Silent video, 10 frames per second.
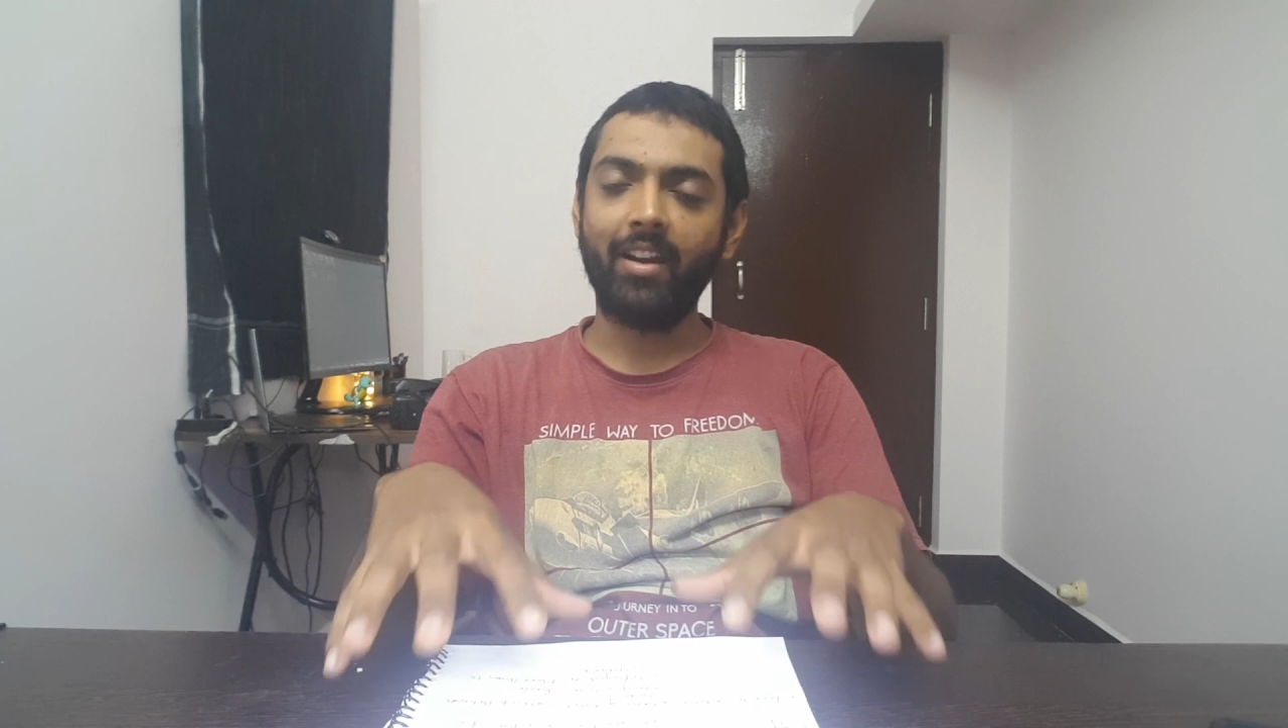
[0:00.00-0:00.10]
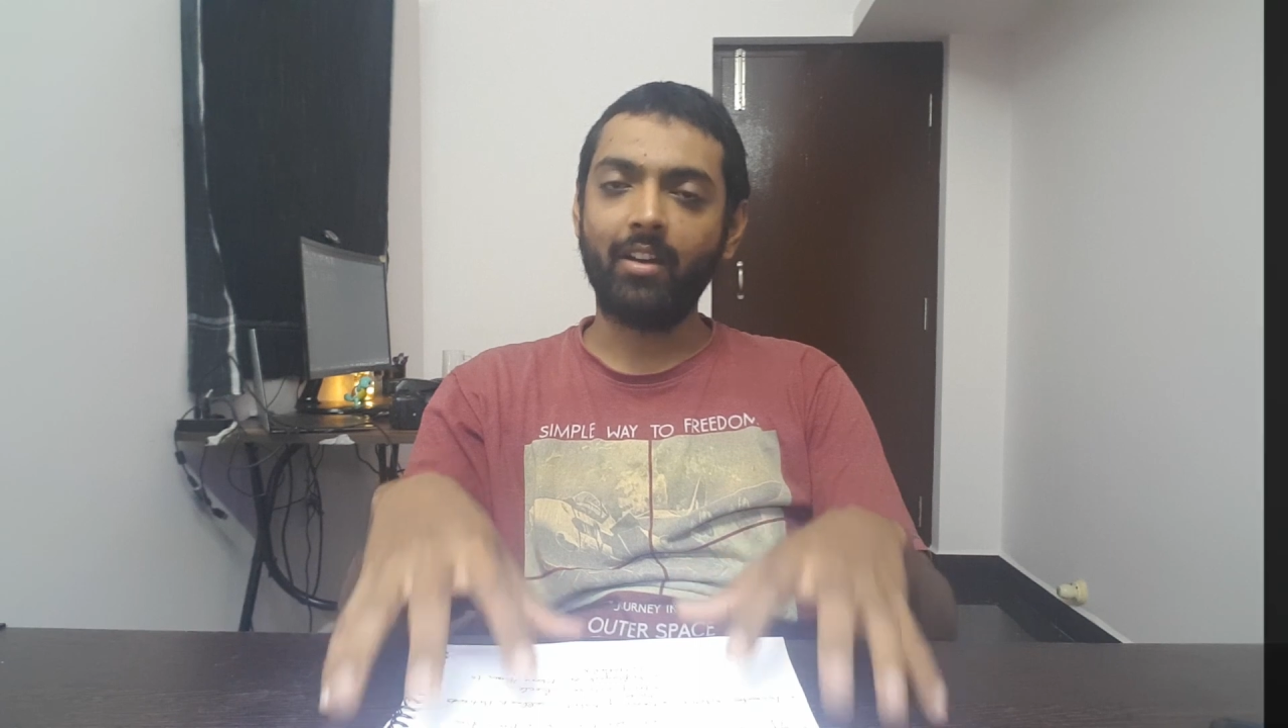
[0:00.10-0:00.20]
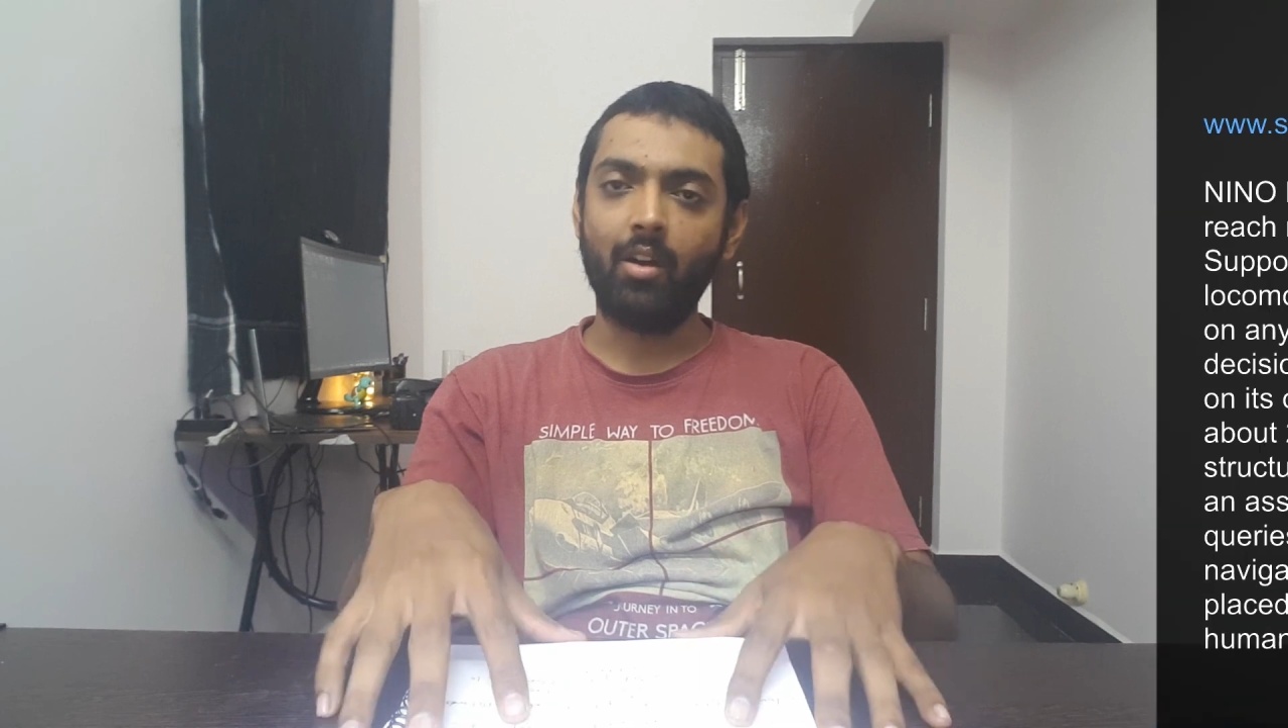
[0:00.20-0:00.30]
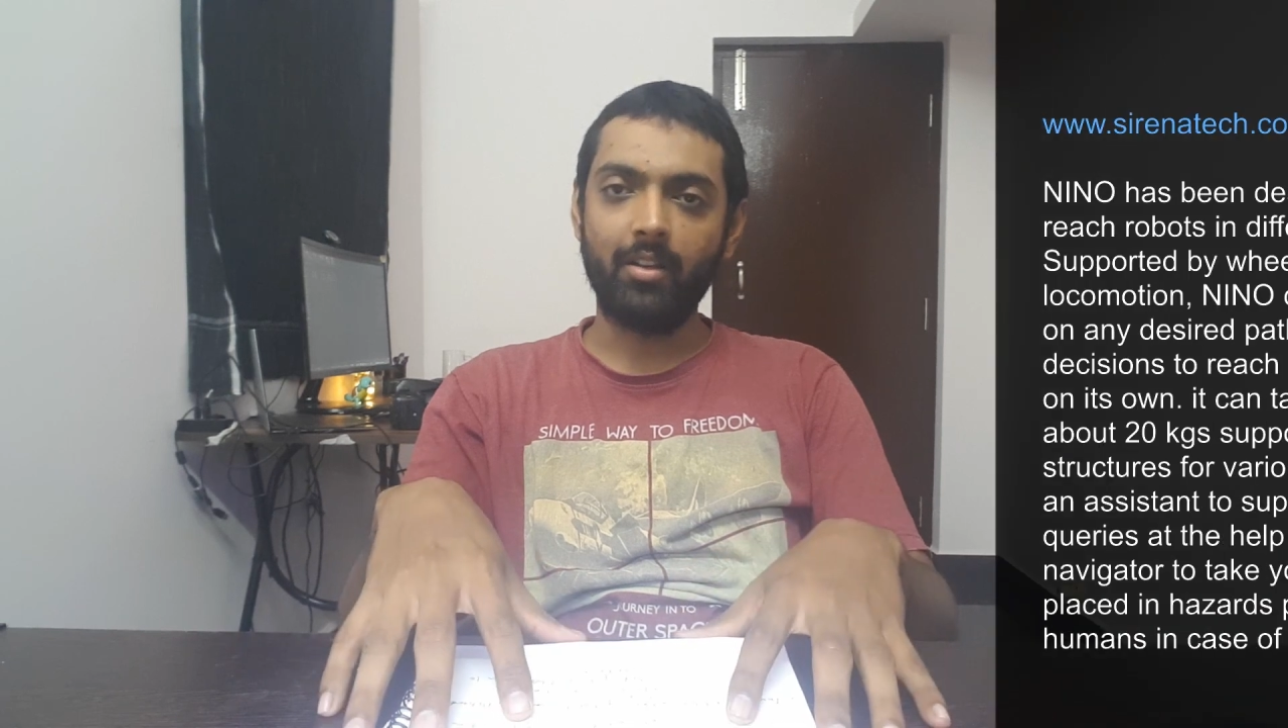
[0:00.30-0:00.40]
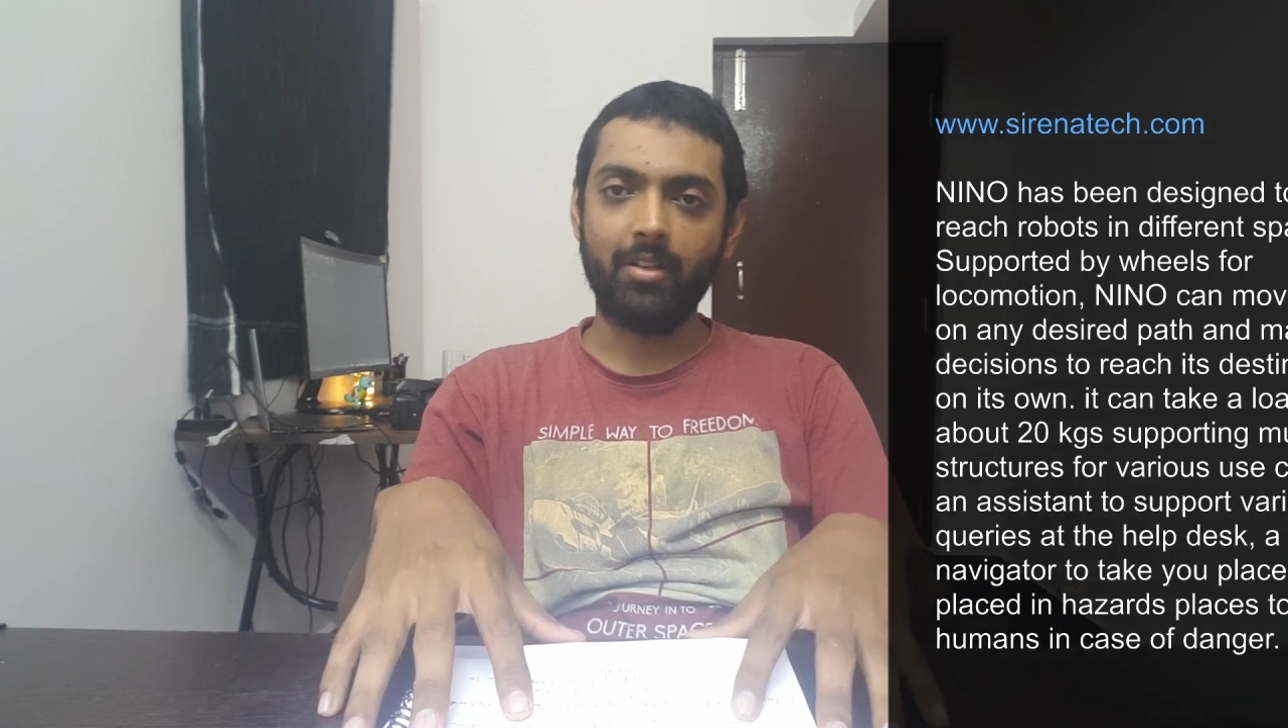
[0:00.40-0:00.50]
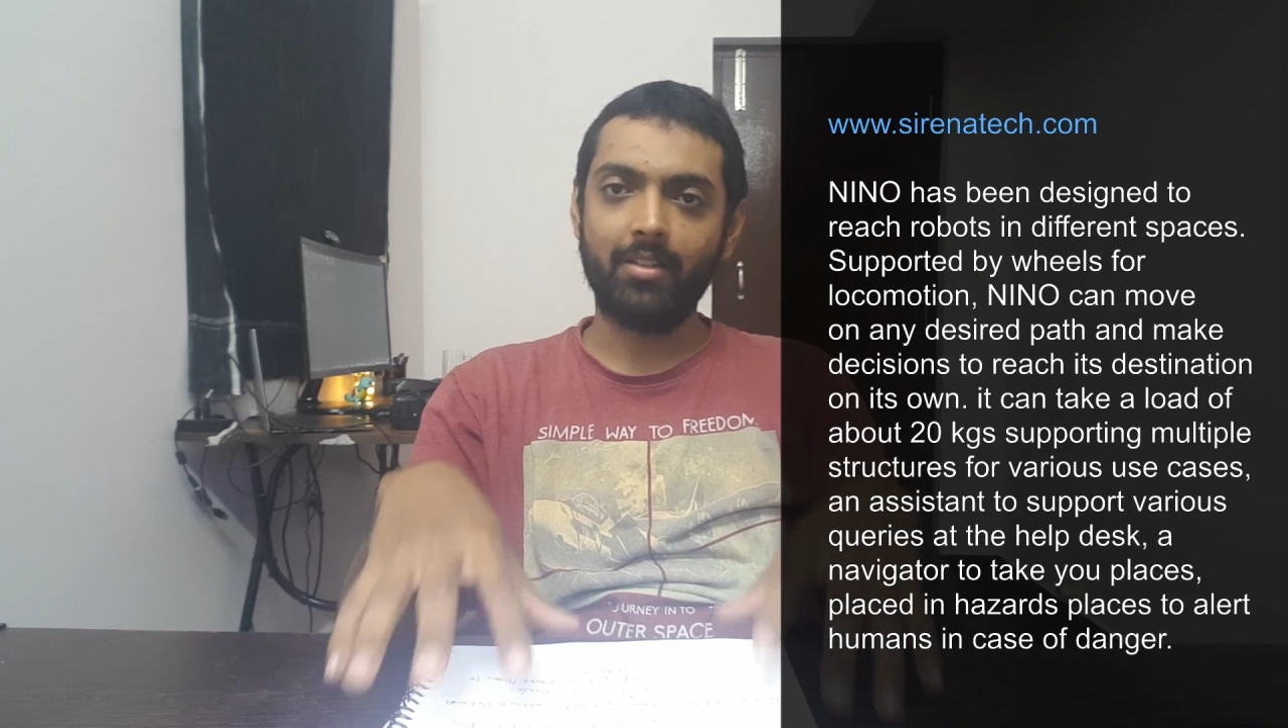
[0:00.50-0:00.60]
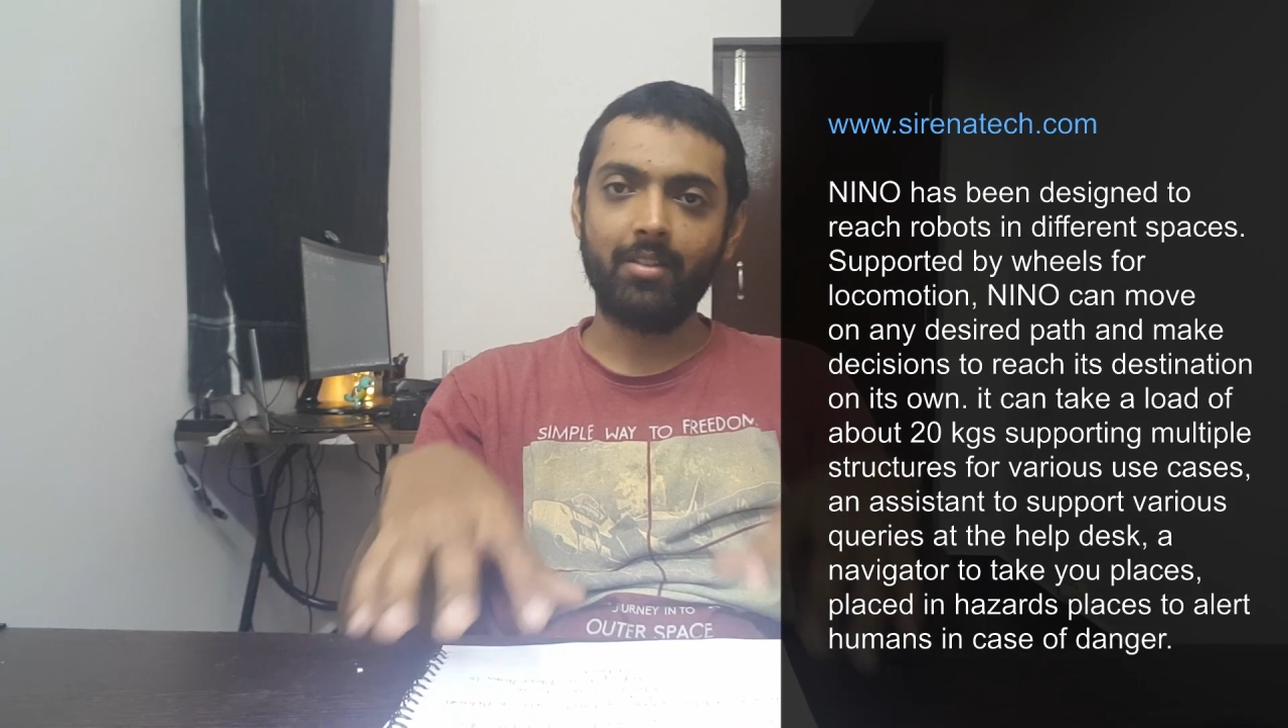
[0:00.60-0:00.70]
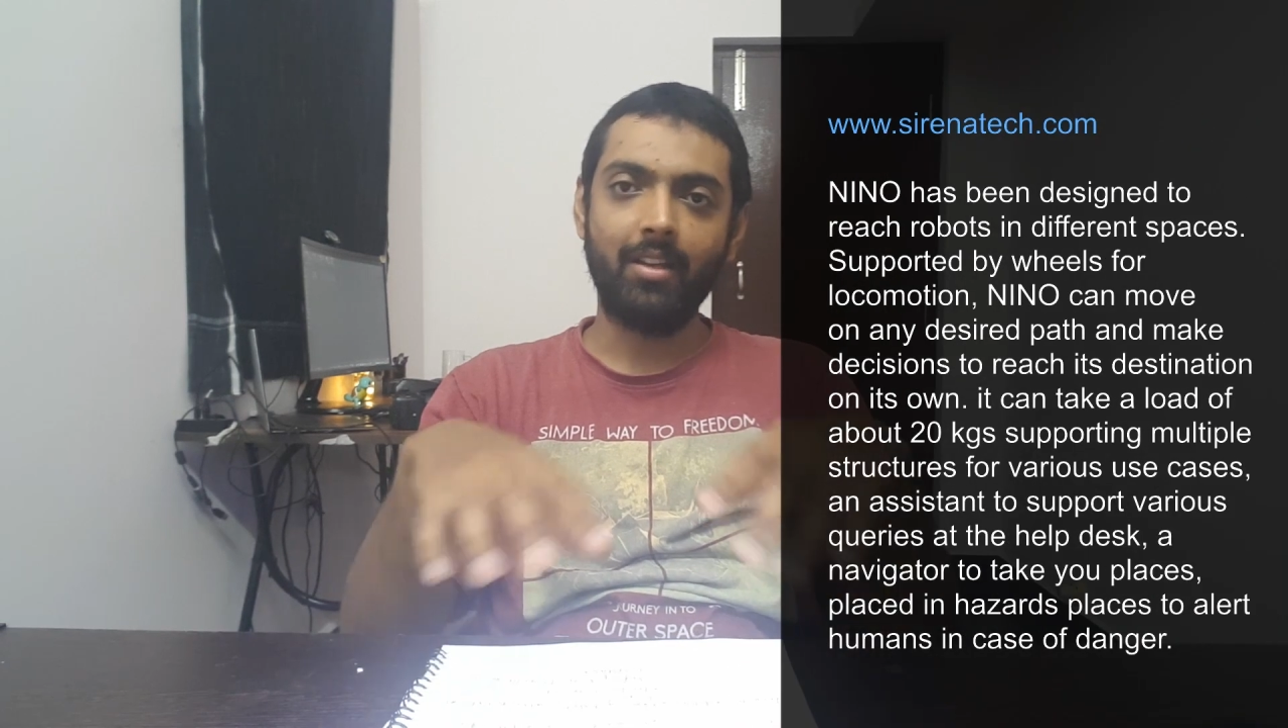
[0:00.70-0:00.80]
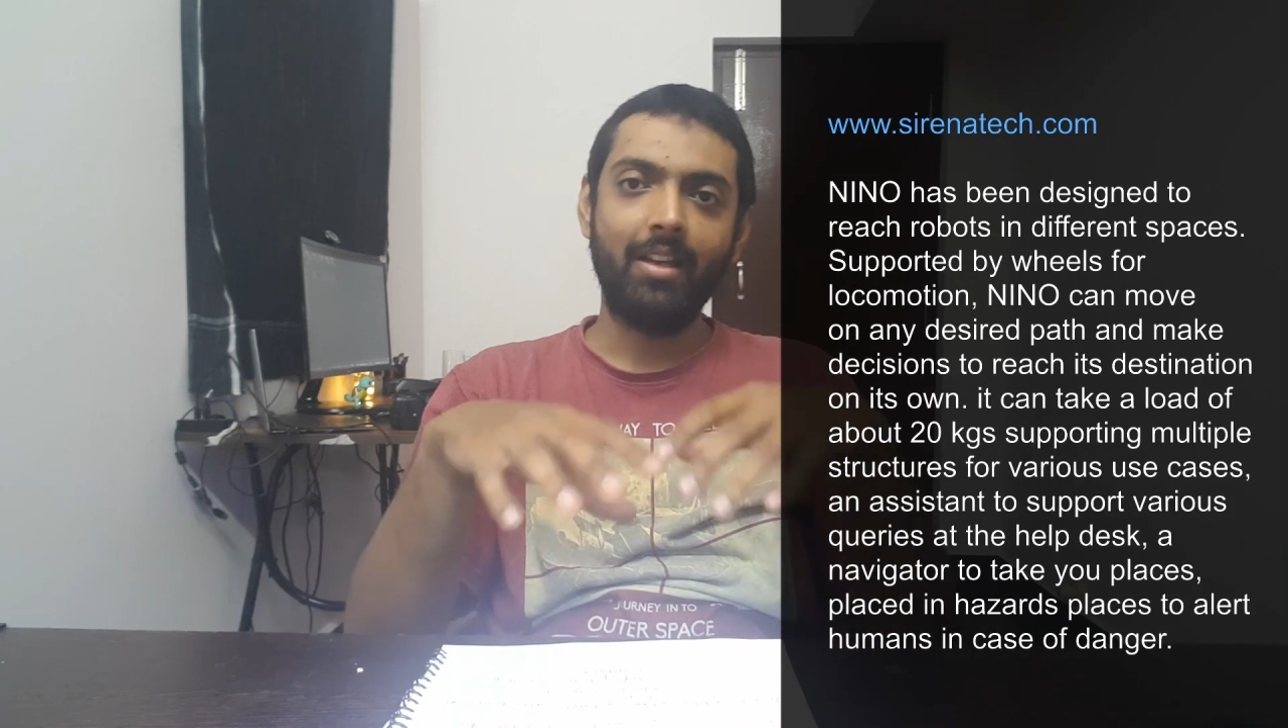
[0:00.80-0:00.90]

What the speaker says: Technologies.